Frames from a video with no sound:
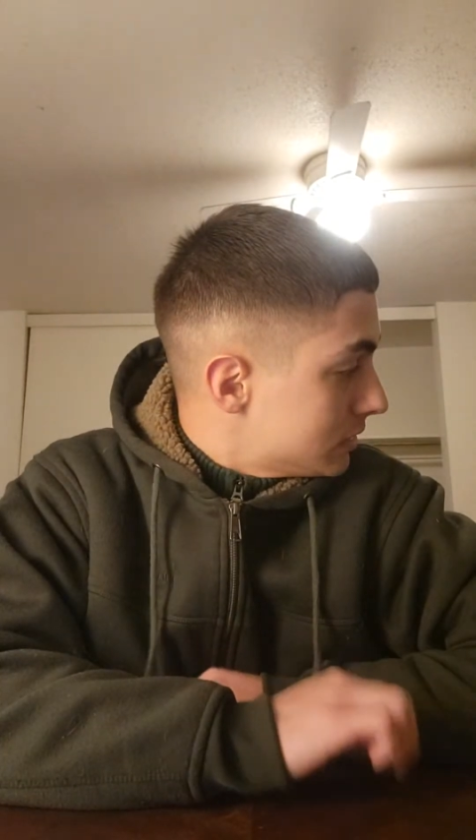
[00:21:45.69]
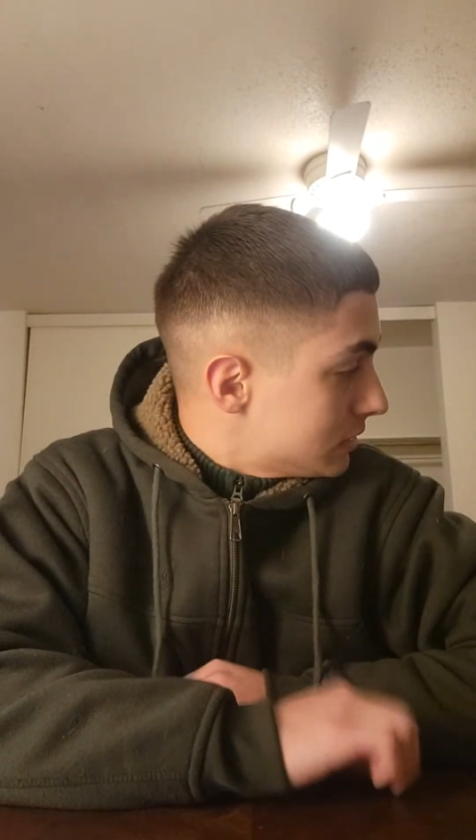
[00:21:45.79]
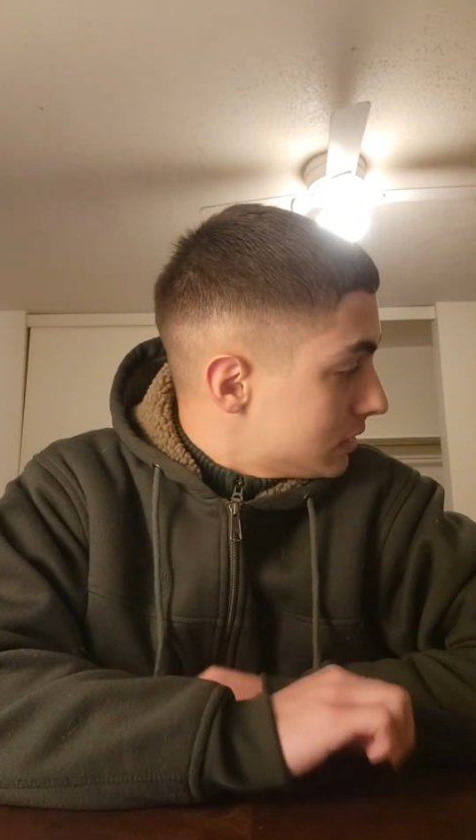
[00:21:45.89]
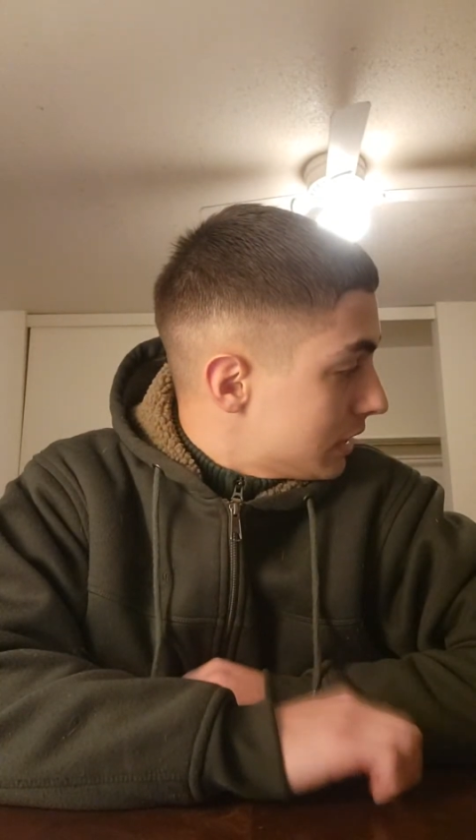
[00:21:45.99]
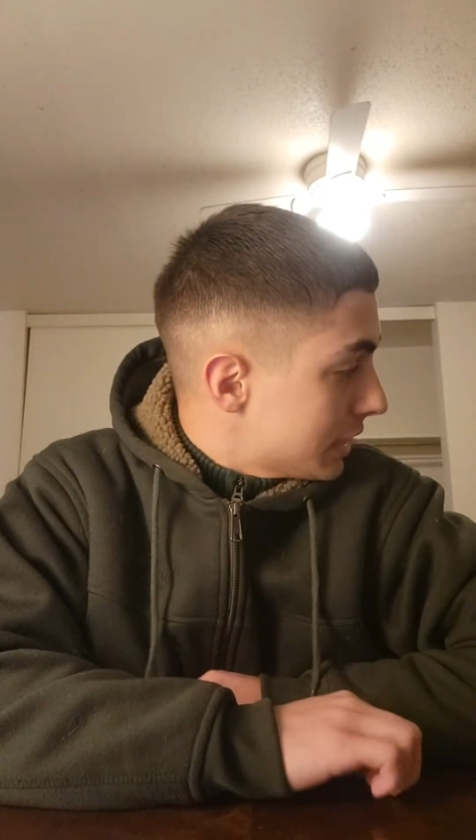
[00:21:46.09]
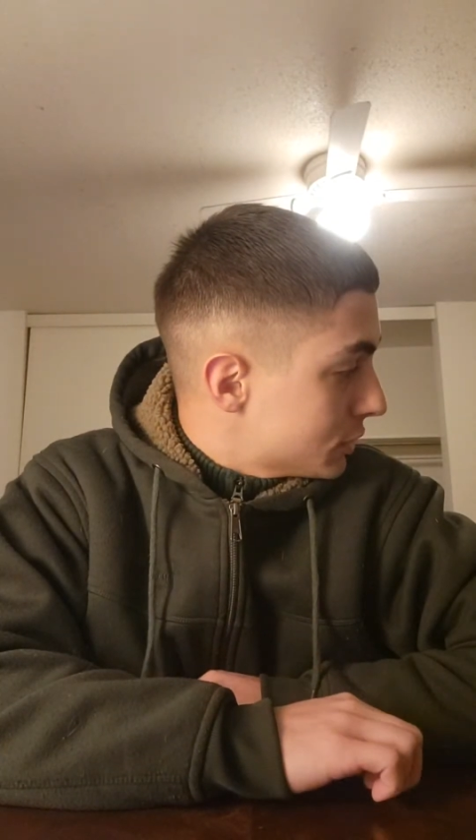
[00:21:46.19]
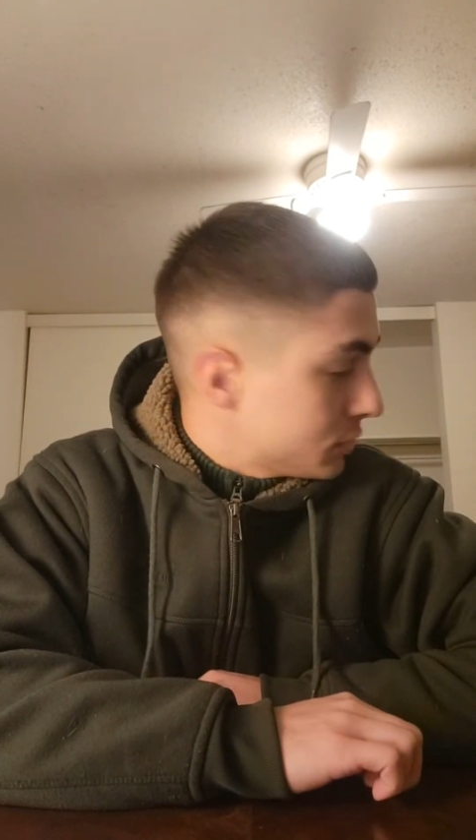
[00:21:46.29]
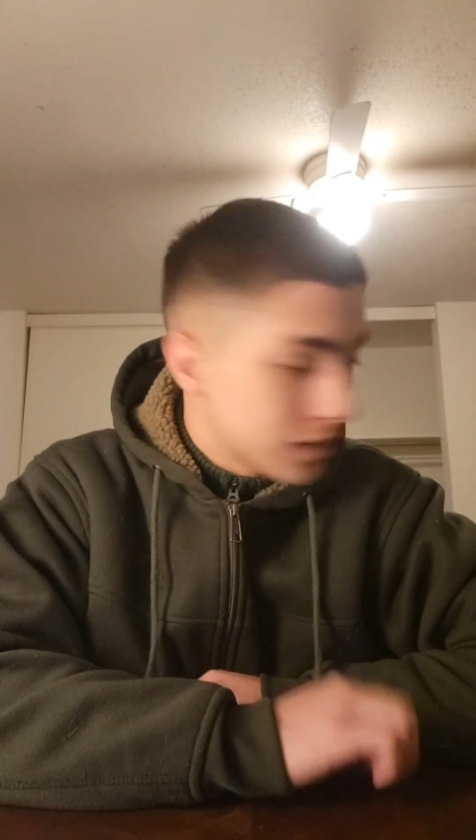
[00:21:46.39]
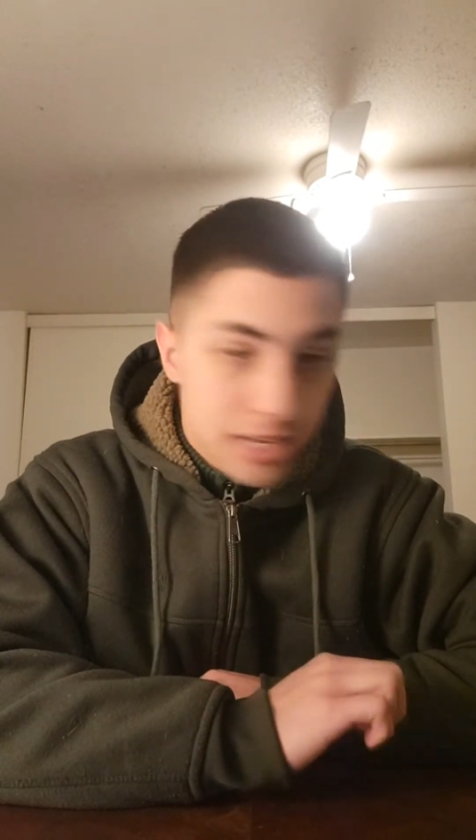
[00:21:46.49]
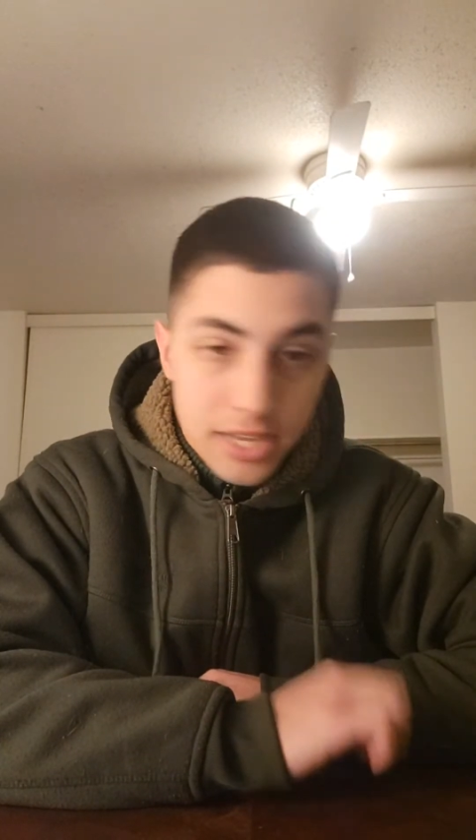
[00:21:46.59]

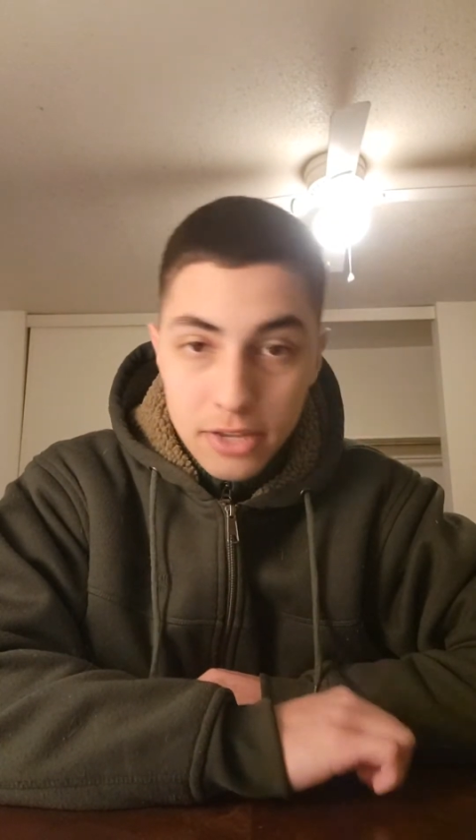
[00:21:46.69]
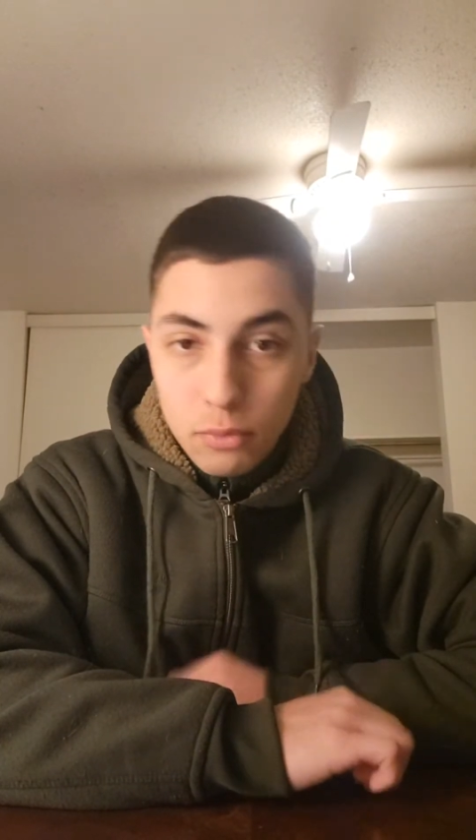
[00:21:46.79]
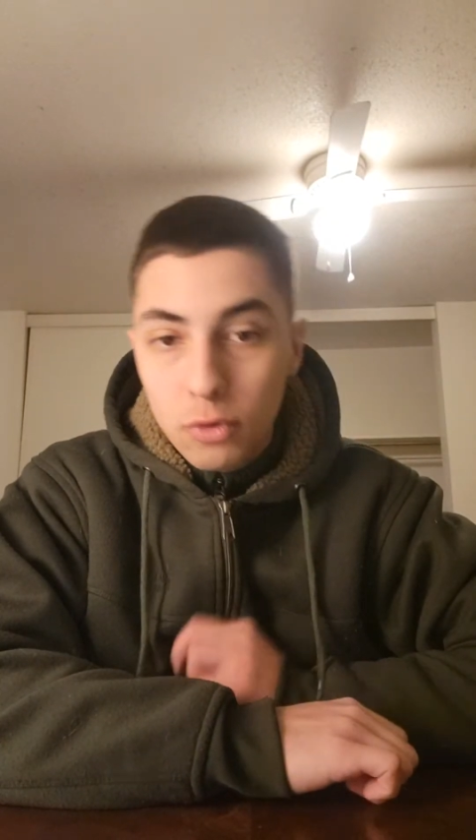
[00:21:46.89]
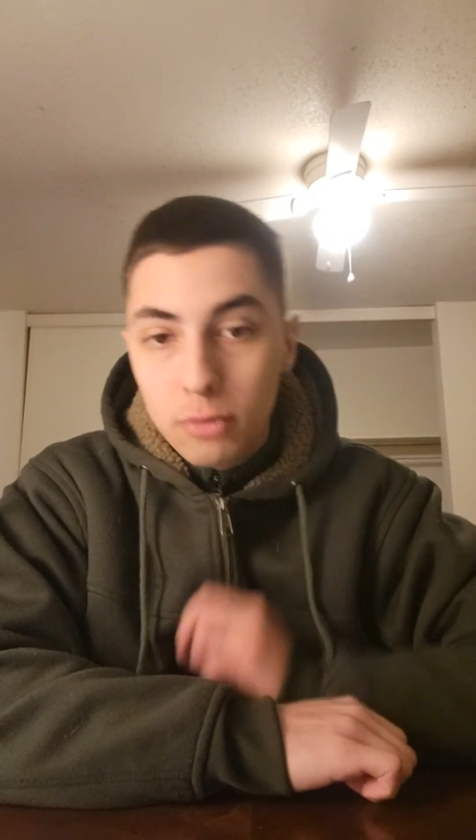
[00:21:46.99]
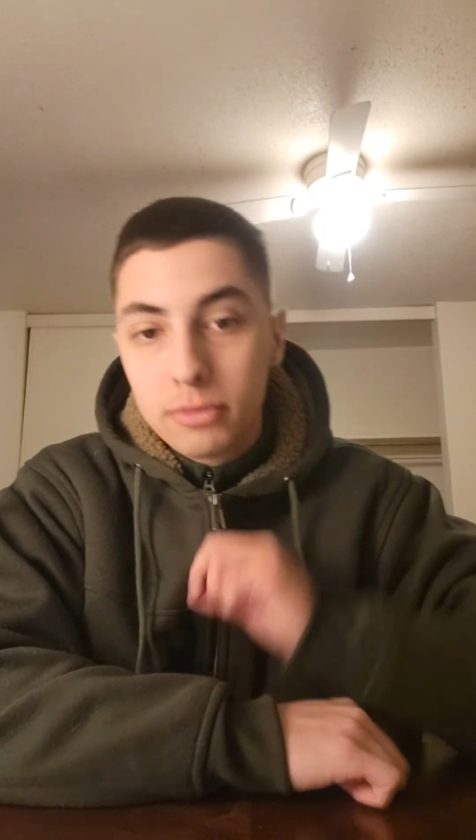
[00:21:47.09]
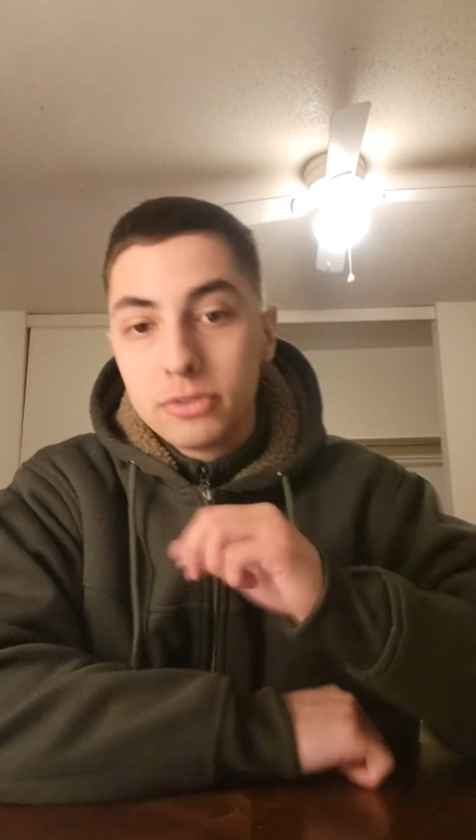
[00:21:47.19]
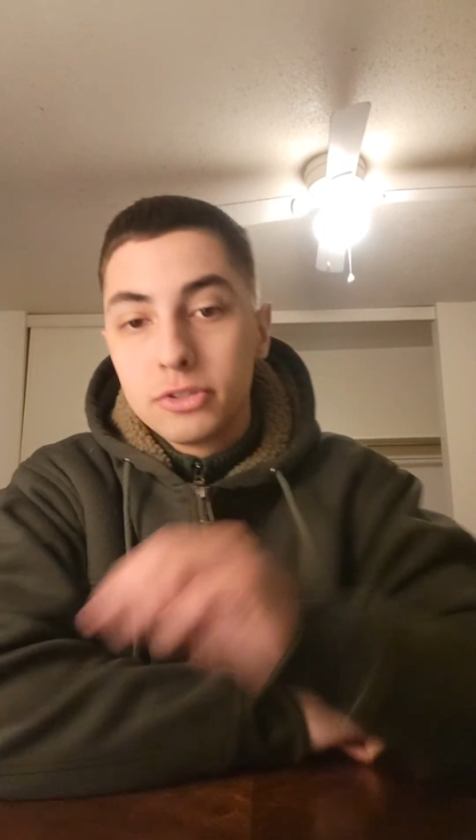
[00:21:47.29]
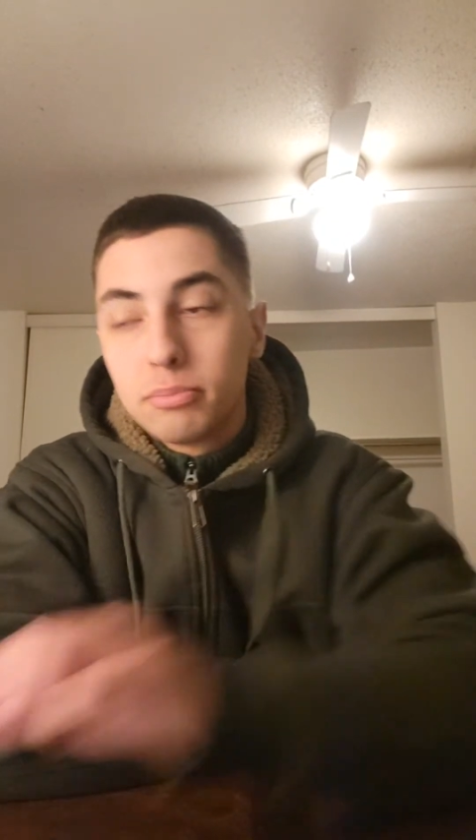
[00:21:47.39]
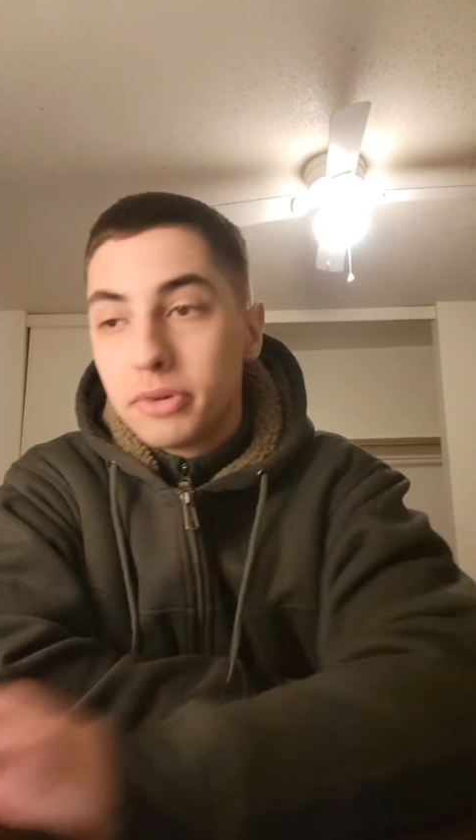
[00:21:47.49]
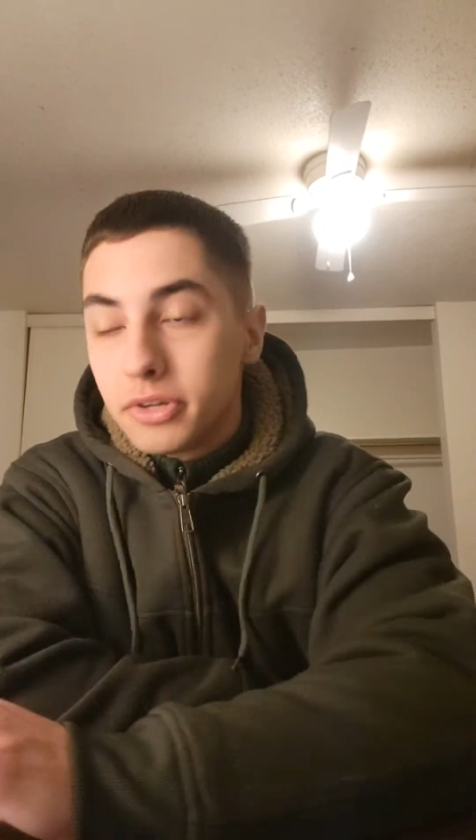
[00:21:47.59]
electric hand warmers.
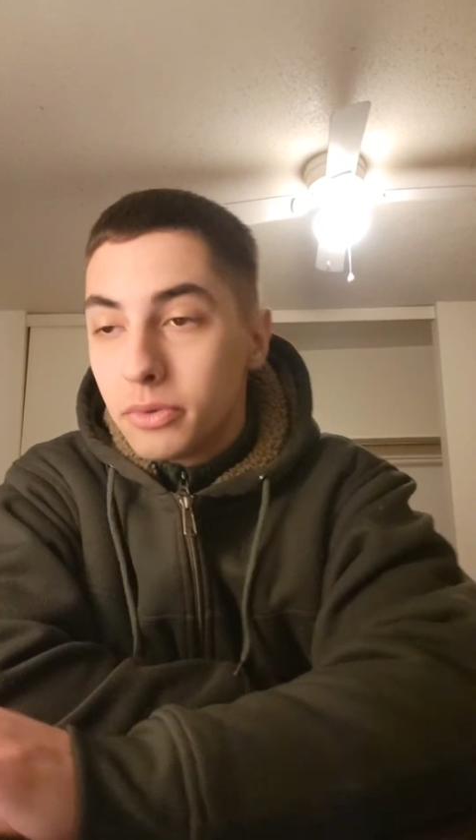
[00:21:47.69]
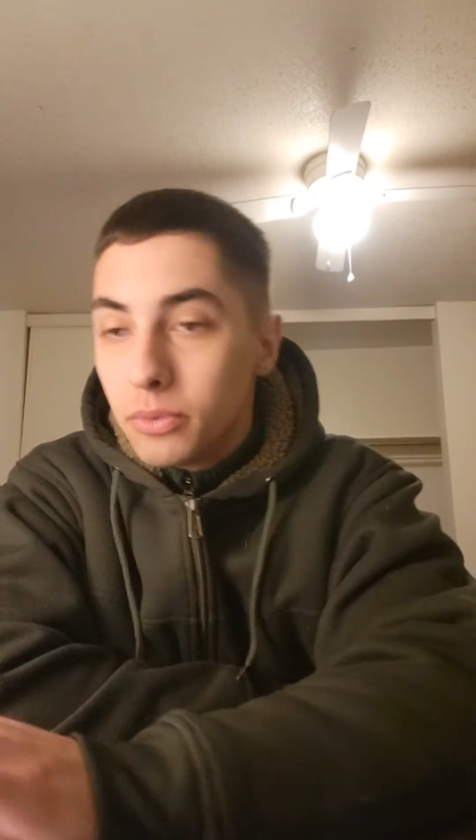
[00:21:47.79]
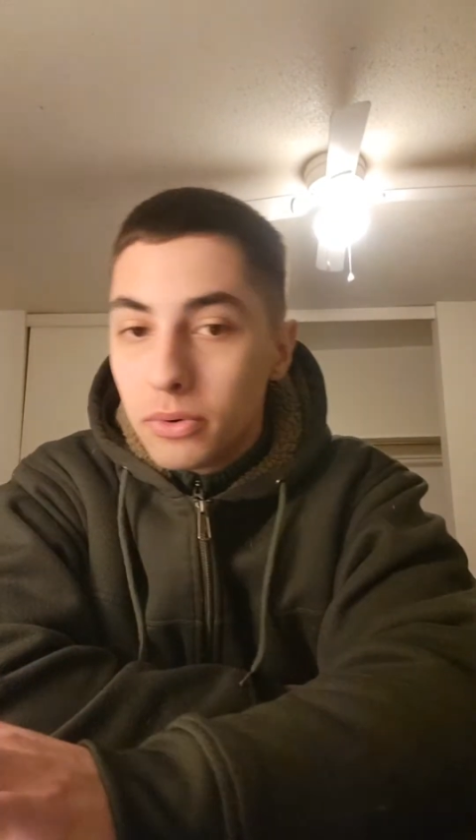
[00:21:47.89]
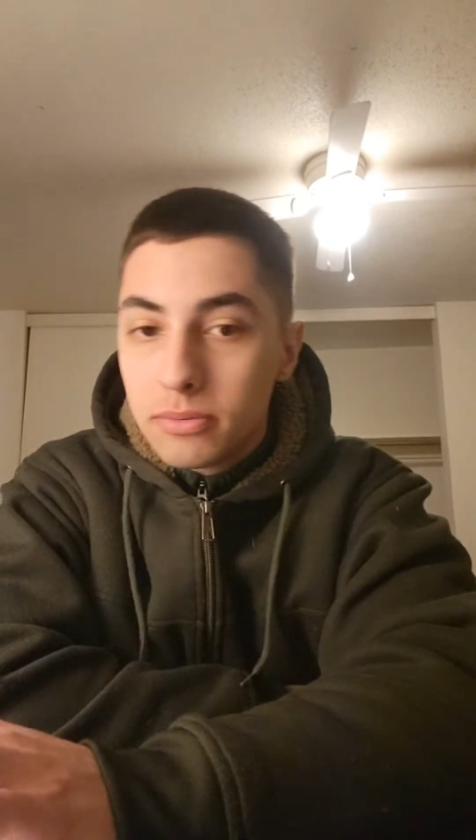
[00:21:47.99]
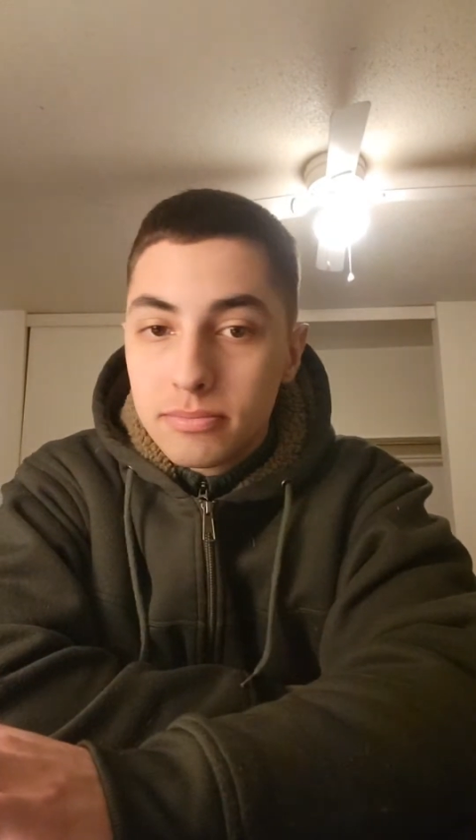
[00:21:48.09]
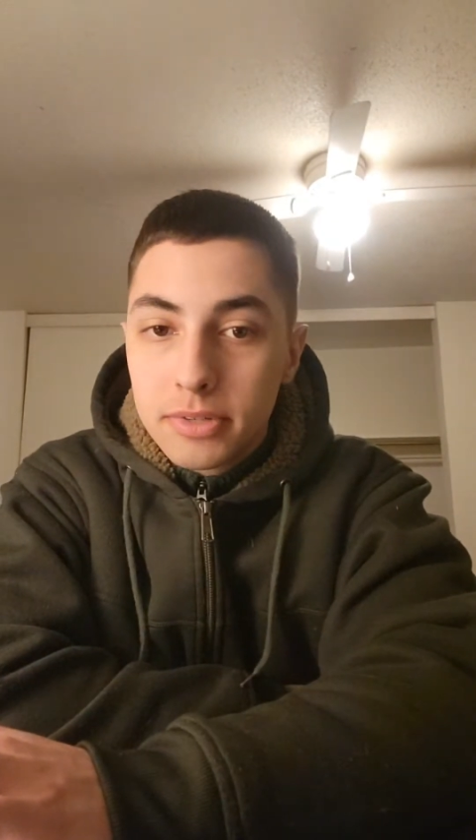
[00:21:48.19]
They're pretty cool.